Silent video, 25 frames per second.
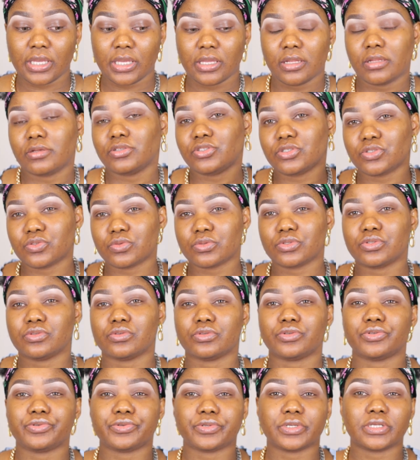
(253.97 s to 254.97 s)
And I just want
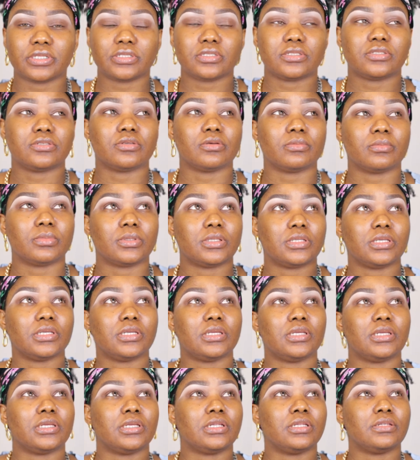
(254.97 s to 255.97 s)
to create
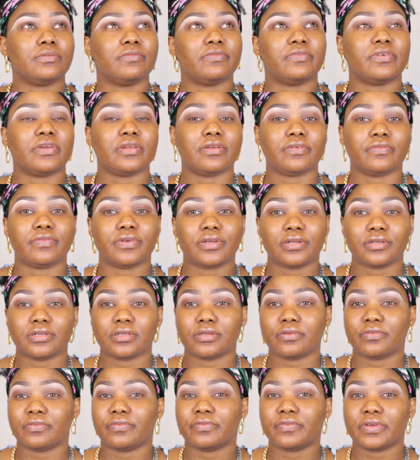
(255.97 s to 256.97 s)
something very,
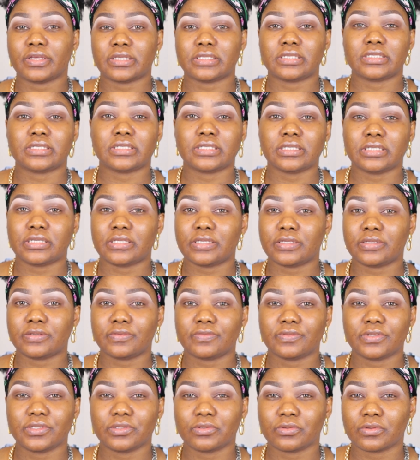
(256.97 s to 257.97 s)
very
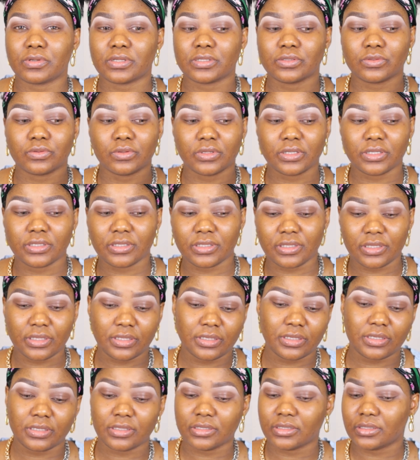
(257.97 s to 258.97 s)
festive, you know, on
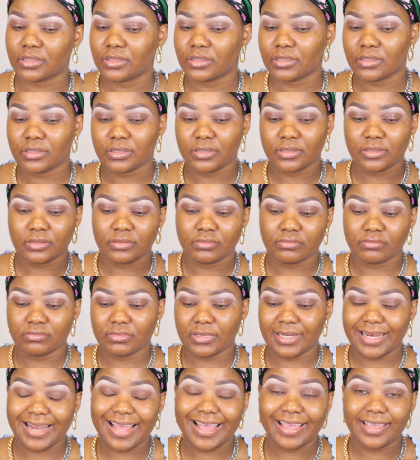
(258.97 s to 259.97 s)
holiday
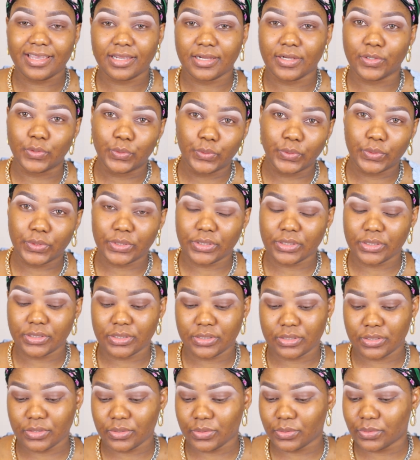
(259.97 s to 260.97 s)
like look.
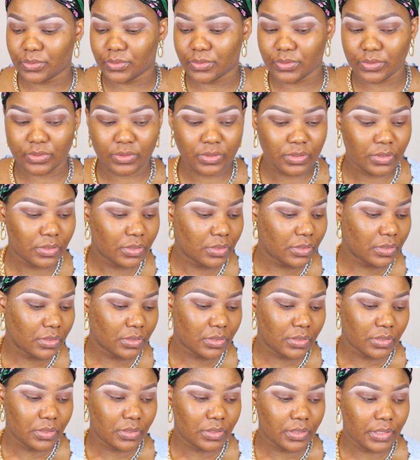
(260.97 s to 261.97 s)
So,
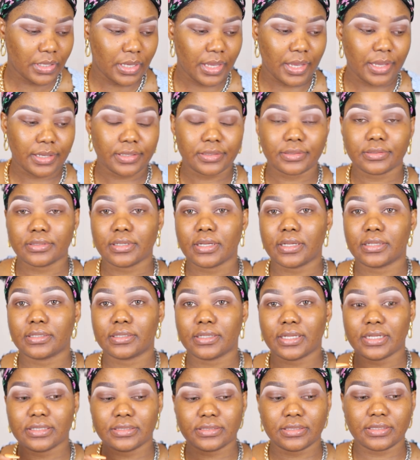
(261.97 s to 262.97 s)
yeah,
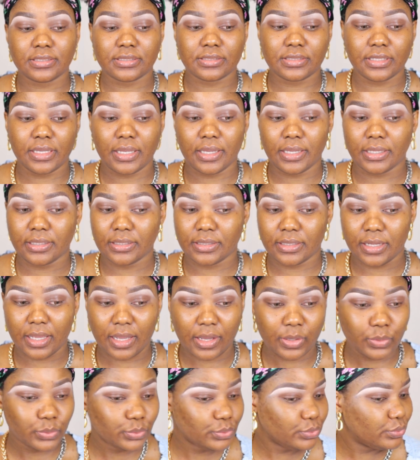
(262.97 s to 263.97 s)
and that is in
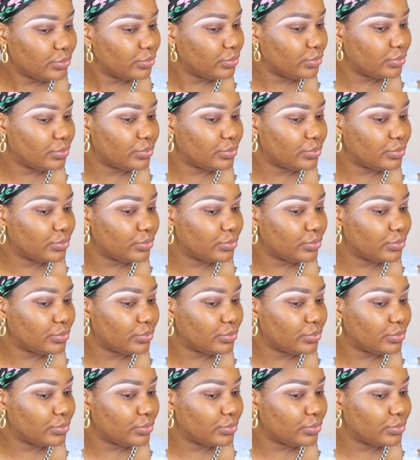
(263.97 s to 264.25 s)
now.